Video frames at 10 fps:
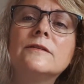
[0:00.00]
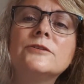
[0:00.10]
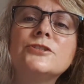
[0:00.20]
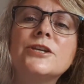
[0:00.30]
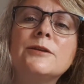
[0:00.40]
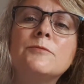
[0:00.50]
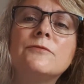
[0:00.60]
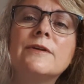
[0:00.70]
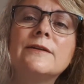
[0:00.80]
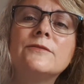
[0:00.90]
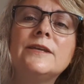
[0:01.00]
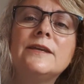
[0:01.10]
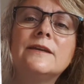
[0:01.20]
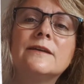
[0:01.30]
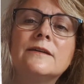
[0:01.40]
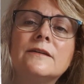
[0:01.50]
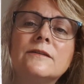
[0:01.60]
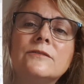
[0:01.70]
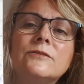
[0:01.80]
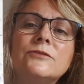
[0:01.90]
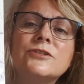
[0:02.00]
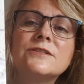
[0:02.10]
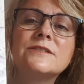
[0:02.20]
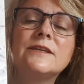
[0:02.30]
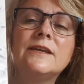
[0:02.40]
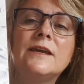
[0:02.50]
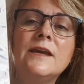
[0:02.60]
shape around here, you can just see,